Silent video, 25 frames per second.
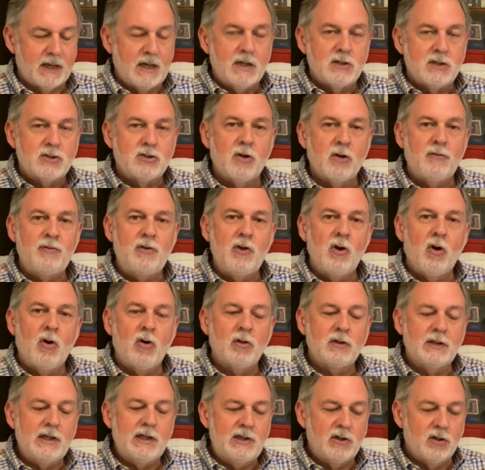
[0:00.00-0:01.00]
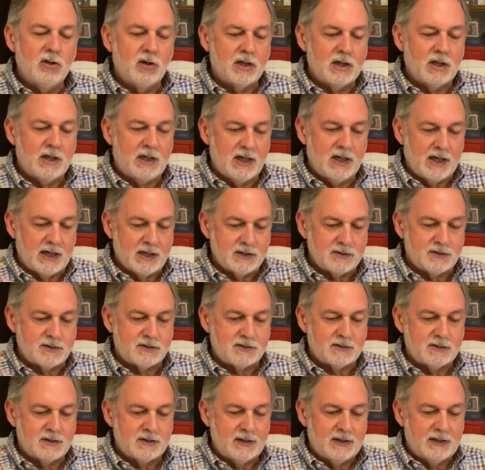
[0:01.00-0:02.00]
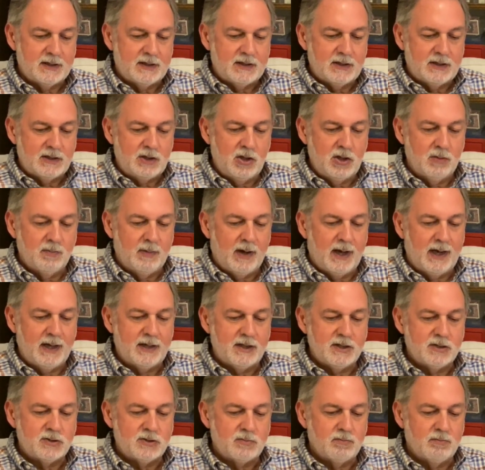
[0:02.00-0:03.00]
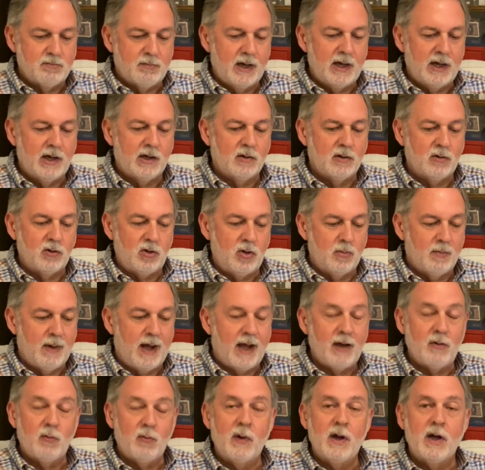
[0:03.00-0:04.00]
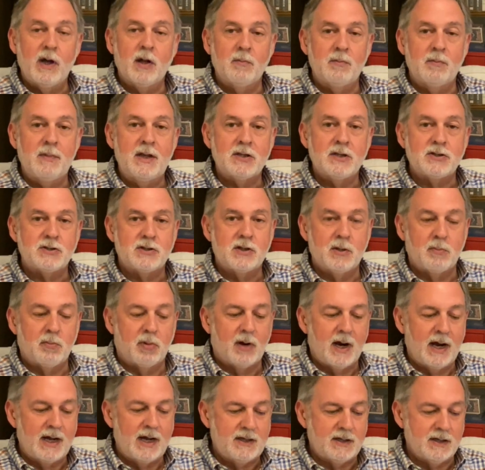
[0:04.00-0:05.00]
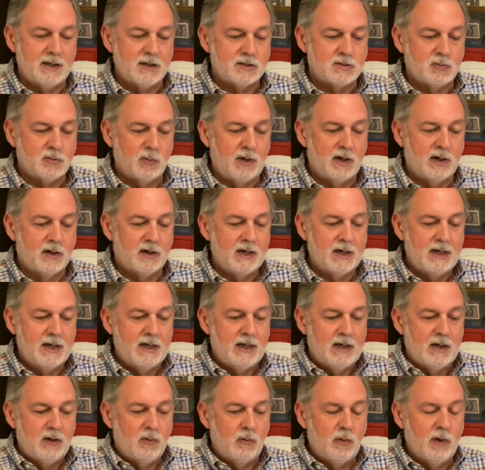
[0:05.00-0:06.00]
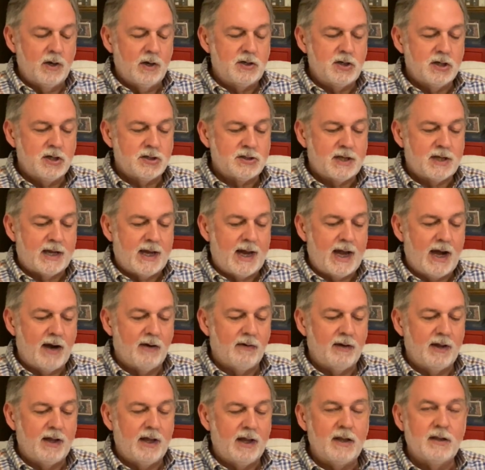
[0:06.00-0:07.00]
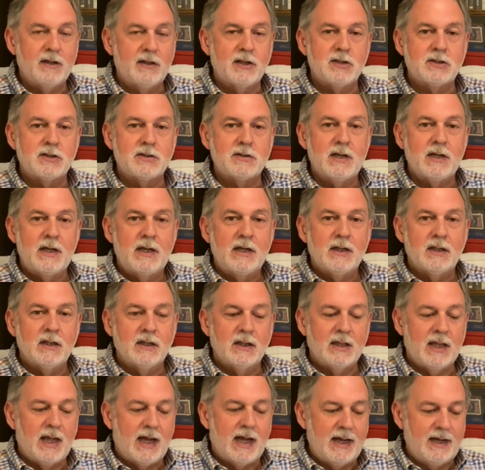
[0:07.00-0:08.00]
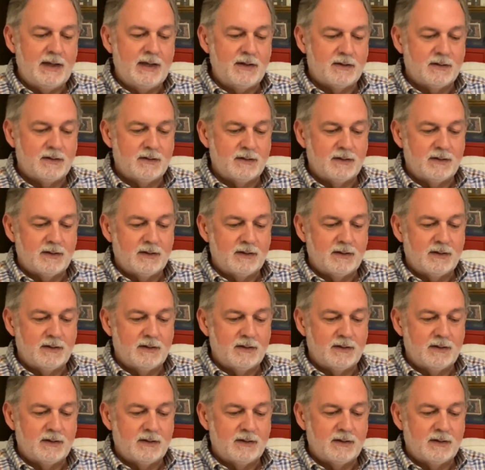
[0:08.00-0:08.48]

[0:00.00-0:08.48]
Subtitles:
So if you only look at us, you might well miss the brightness. We're just carrying this light